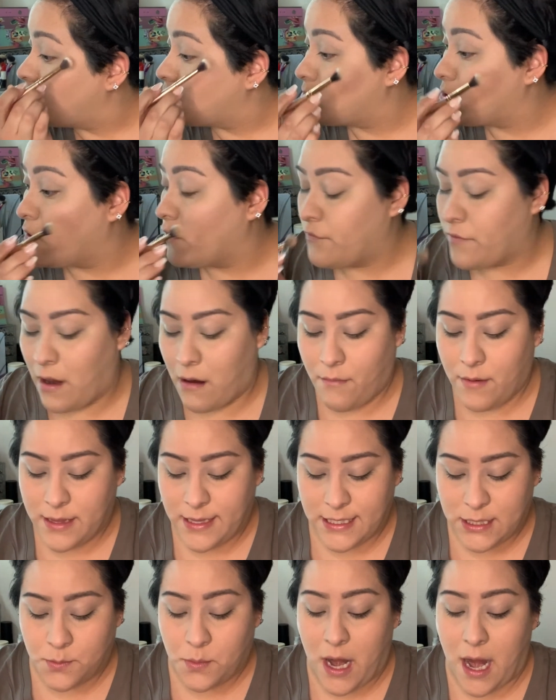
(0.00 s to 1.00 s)
So far with
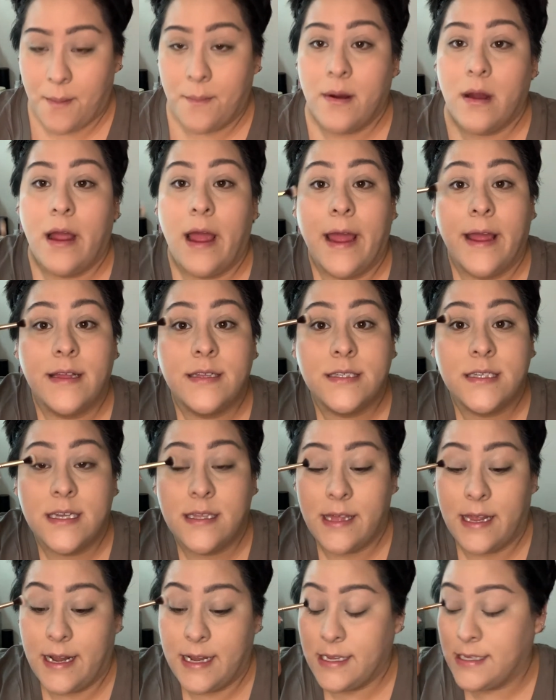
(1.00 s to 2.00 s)
this primer, I see
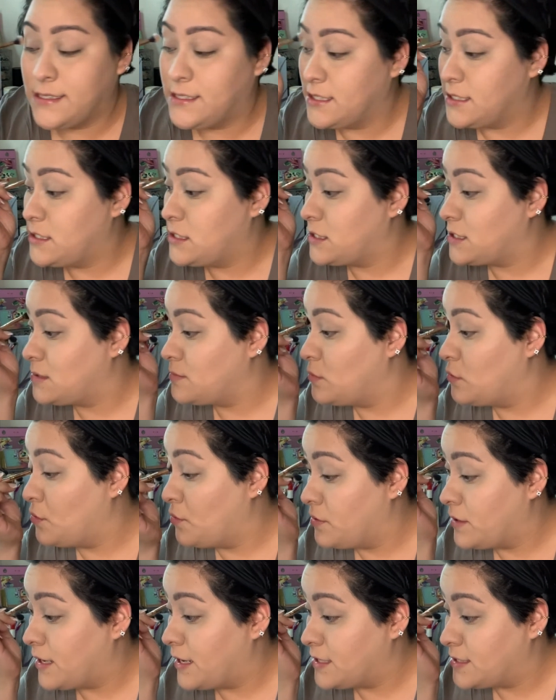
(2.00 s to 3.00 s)
that it did
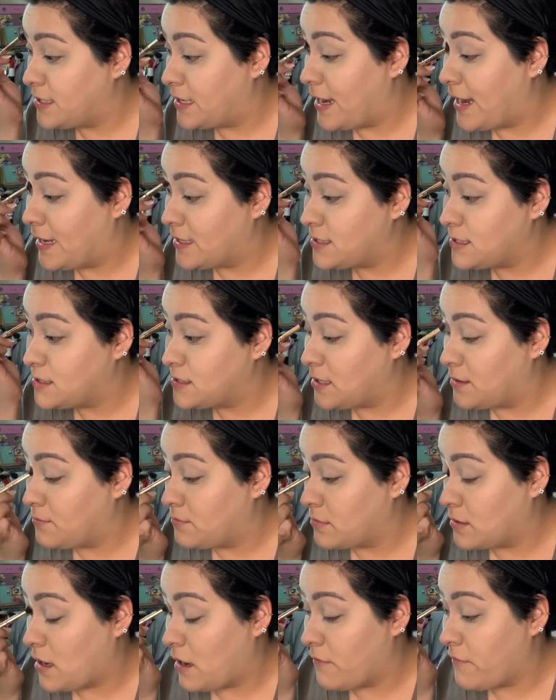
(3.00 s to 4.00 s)
smooth and it did add
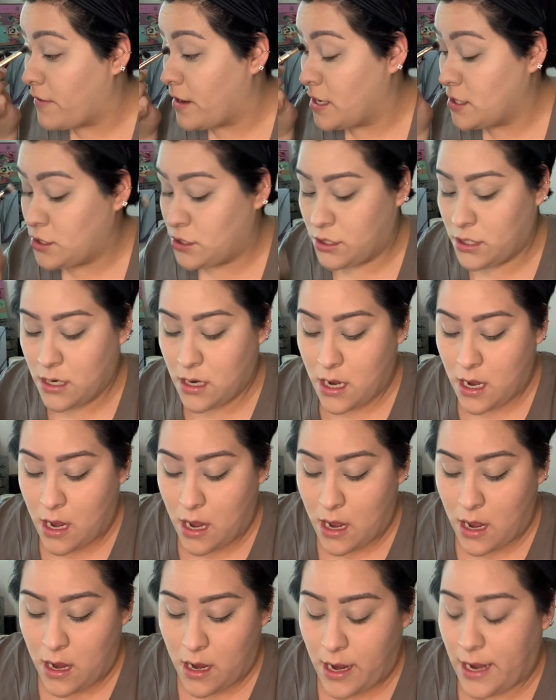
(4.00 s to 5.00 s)
some coverage
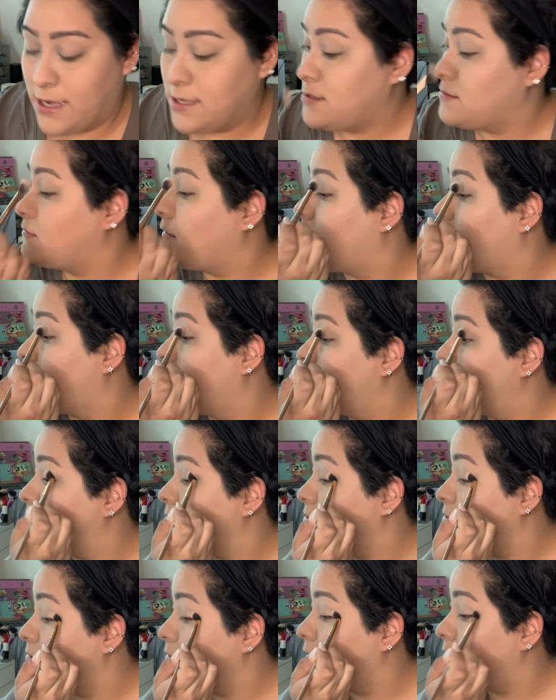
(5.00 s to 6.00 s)
as far as,
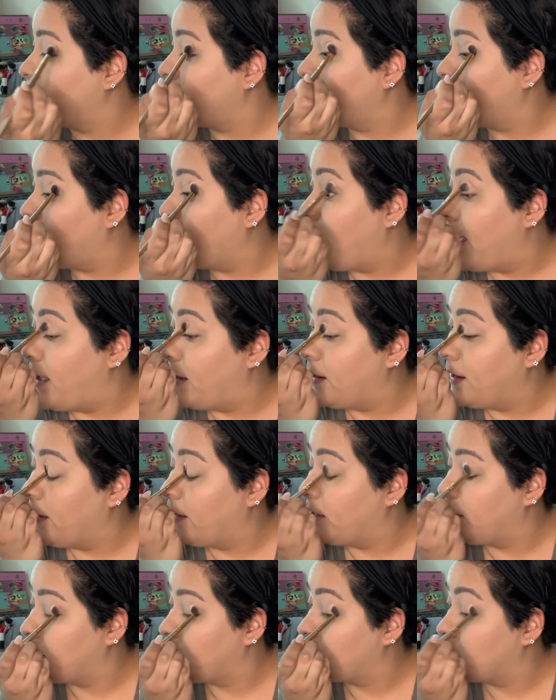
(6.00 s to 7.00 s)
you know,
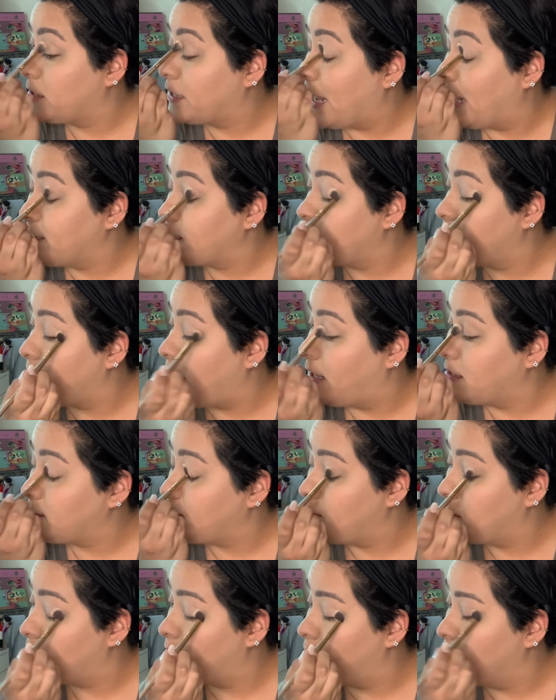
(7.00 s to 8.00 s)
canceling out some
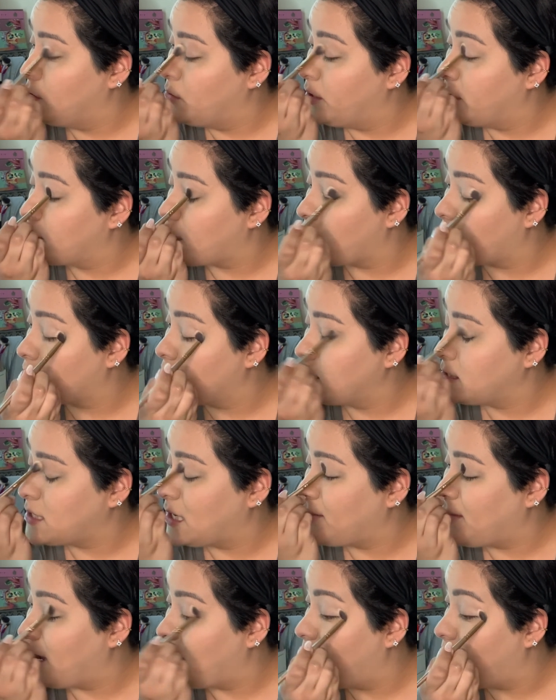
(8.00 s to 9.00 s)
of the blue and darkness
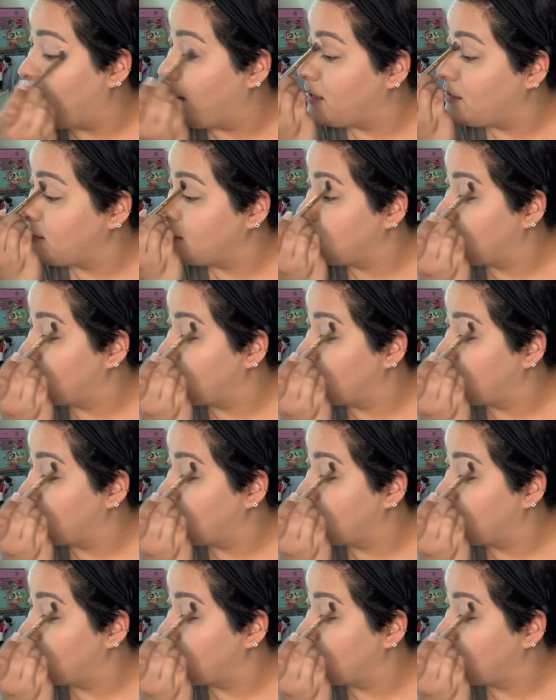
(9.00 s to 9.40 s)
on my eyes.